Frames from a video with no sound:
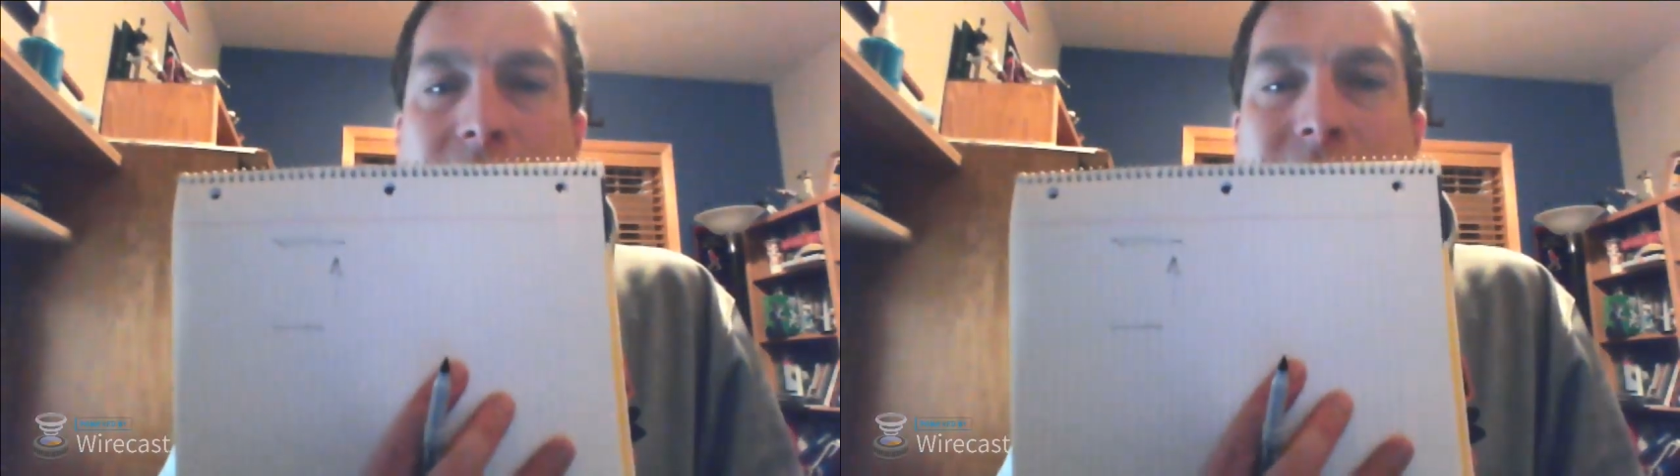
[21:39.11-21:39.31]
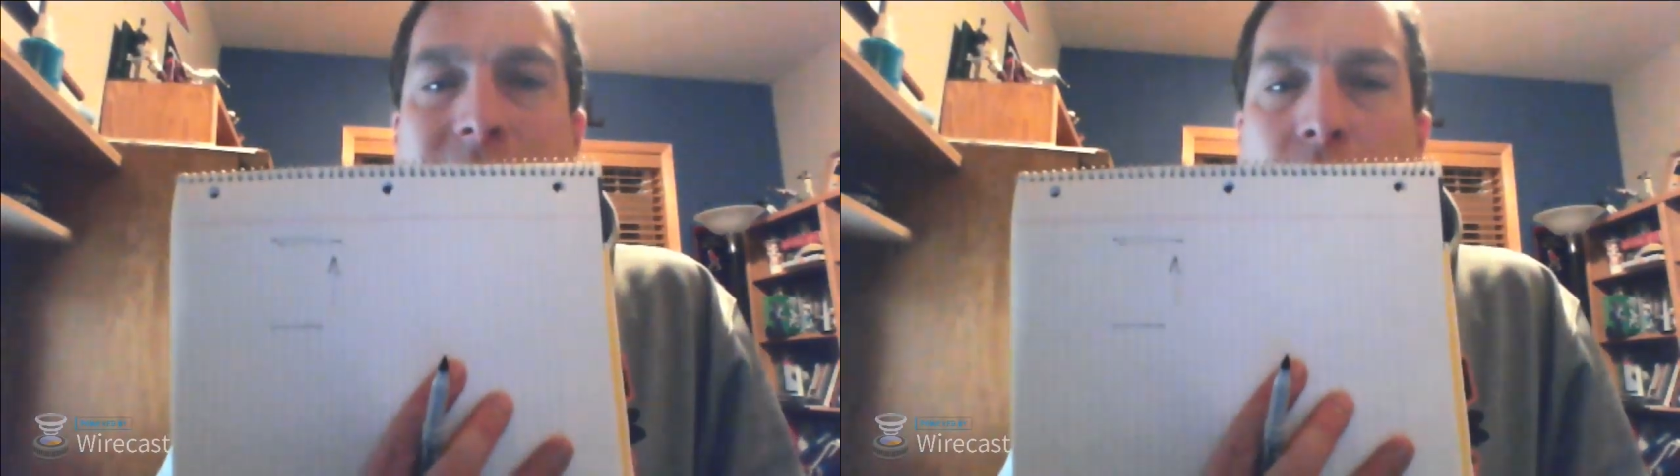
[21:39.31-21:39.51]

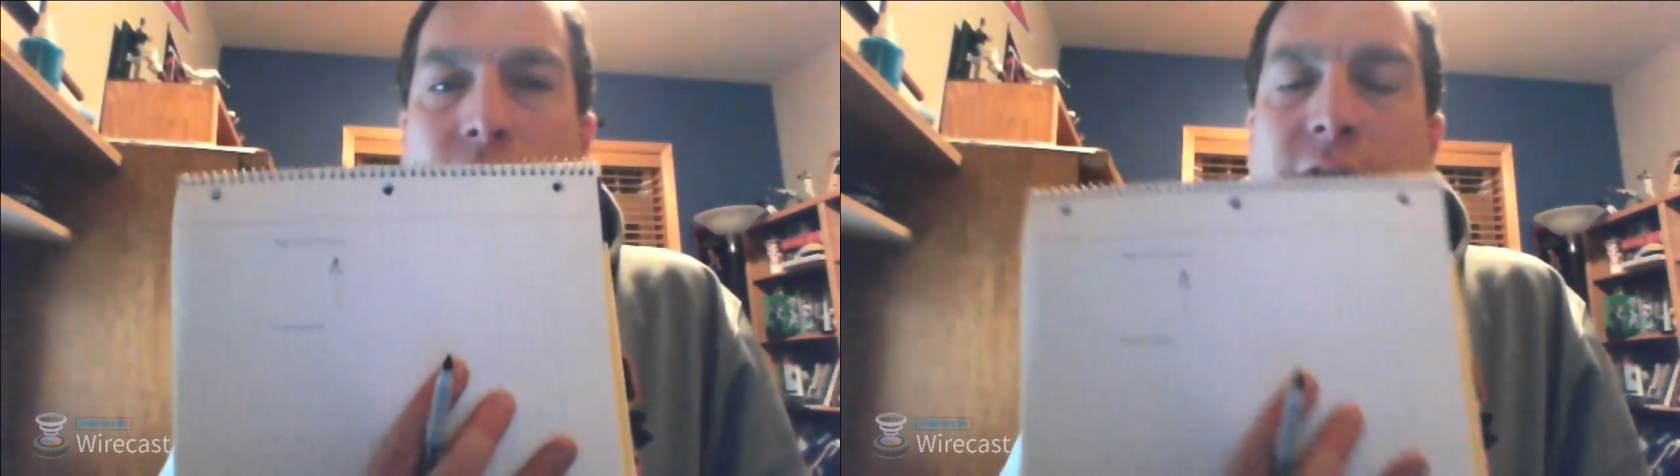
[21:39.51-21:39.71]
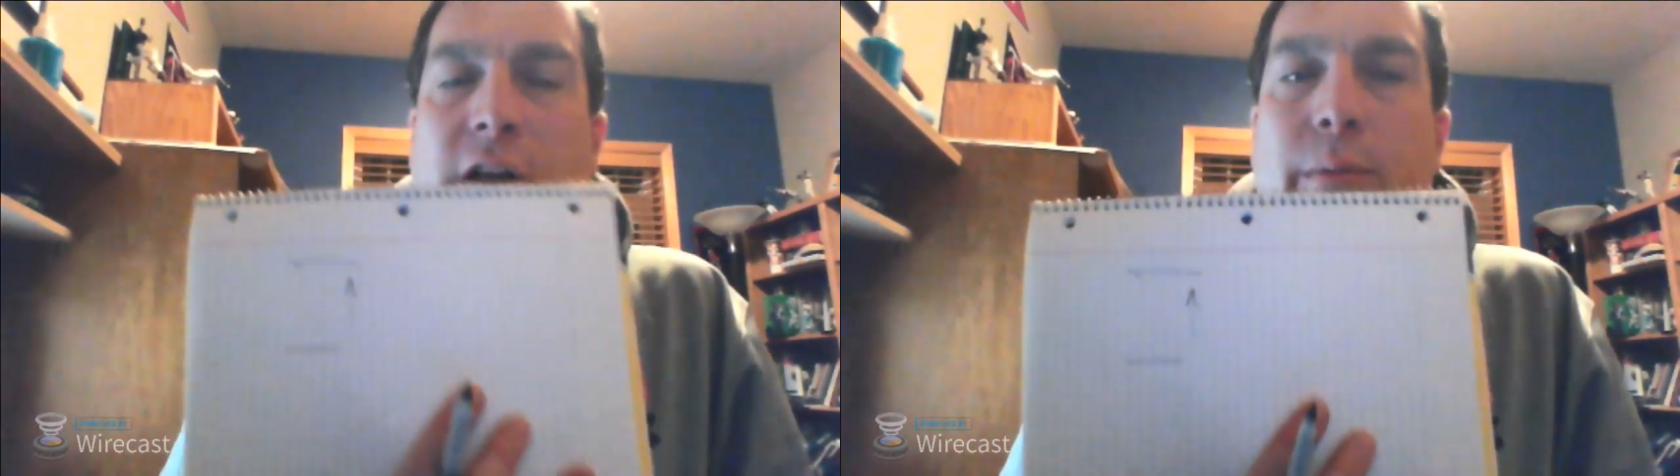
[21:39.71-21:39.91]
that's now
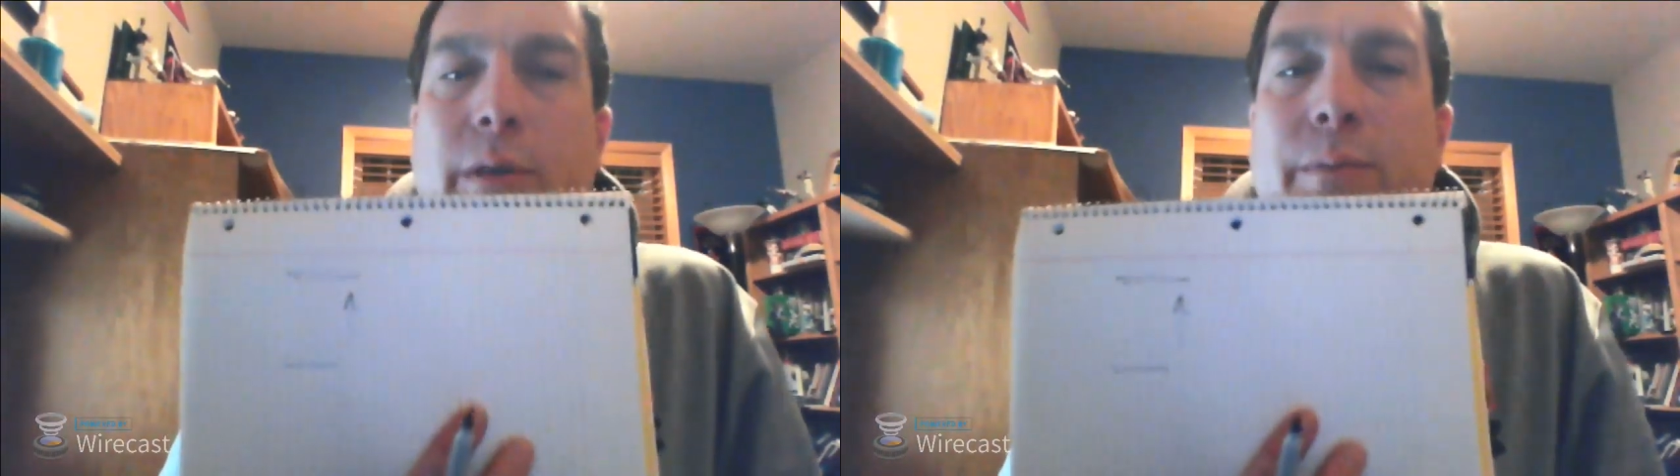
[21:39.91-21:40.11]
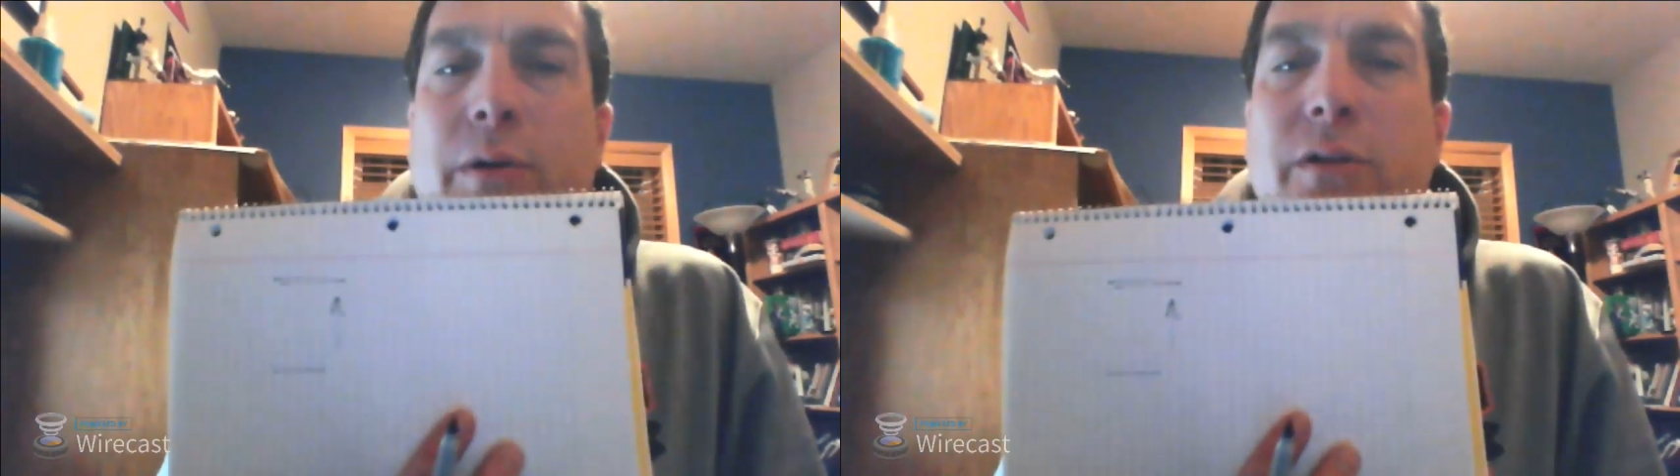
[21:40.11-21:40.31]

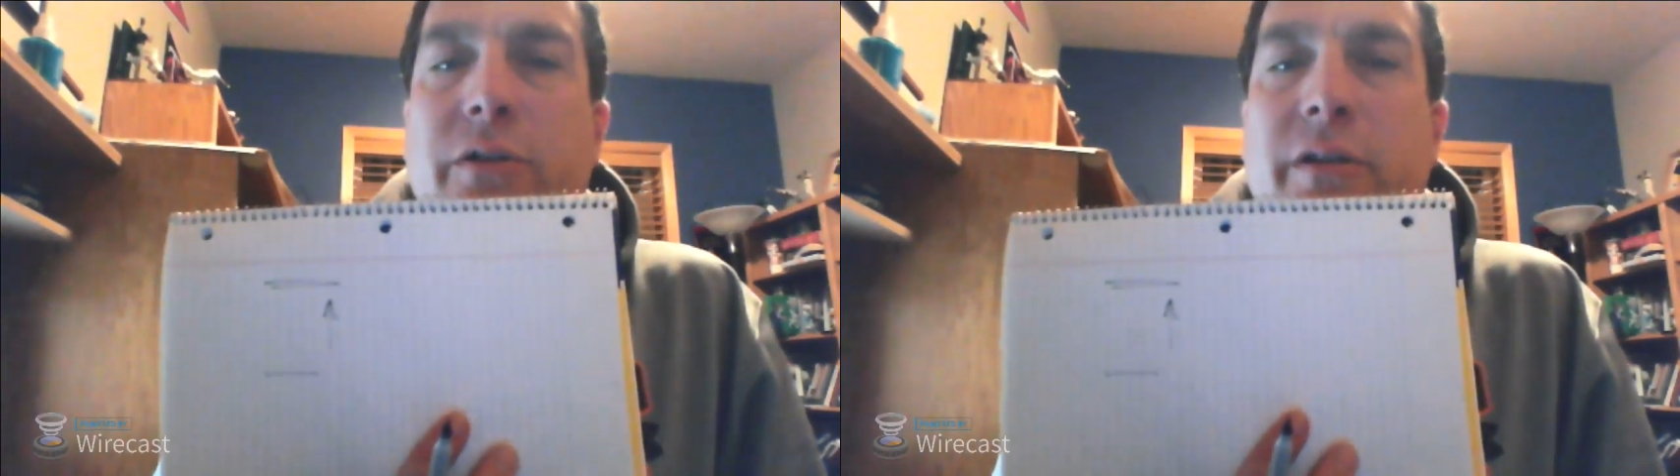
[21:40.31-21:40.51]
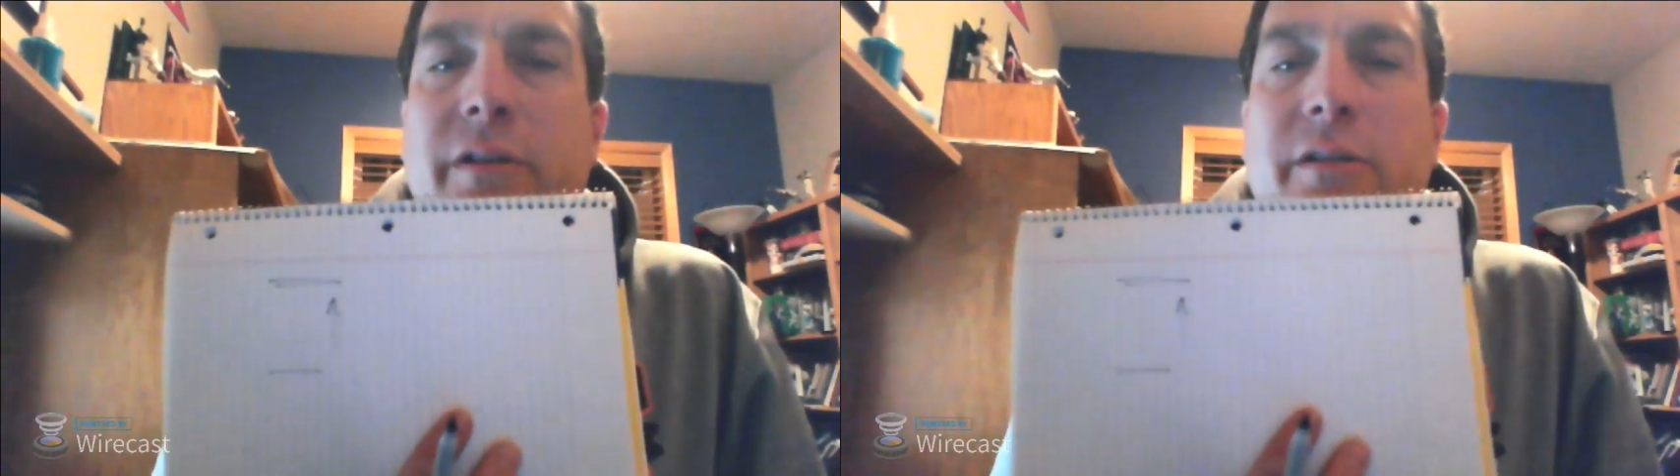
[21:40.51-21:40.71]
available to
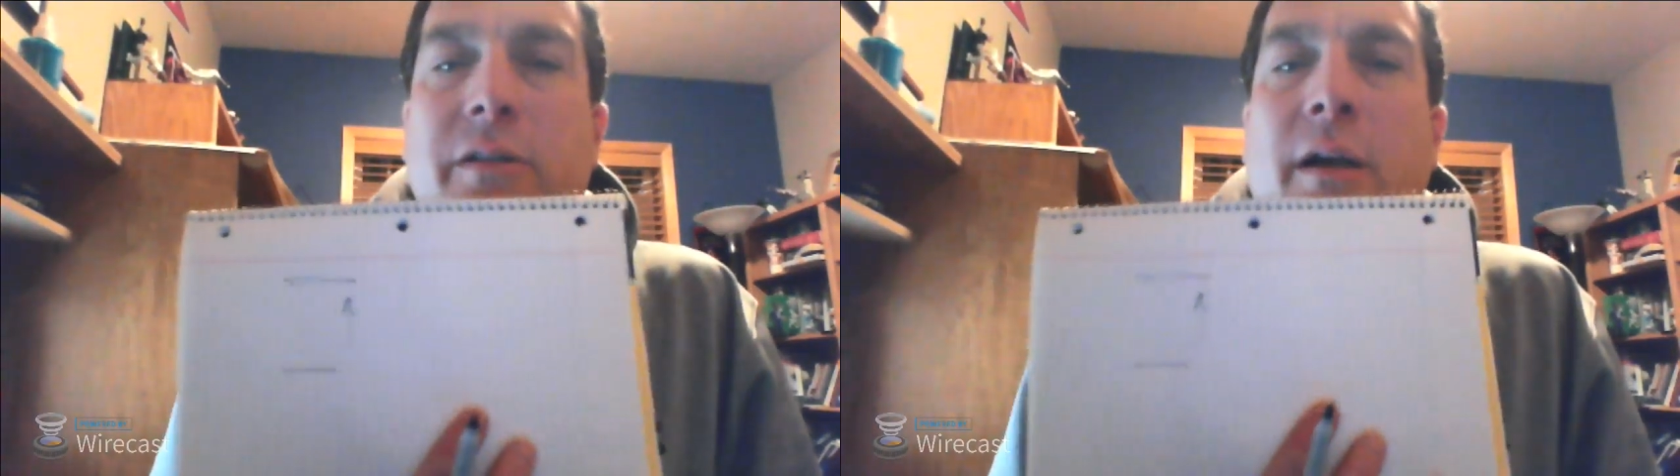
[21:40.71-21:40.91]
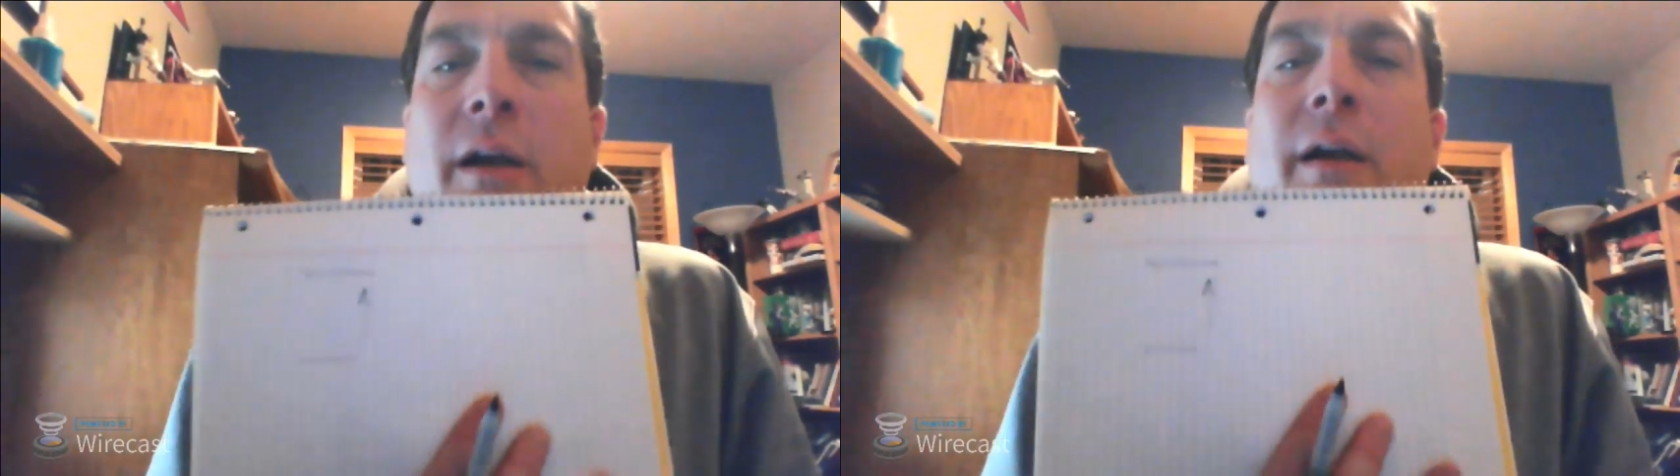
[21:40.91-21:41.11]
purchase,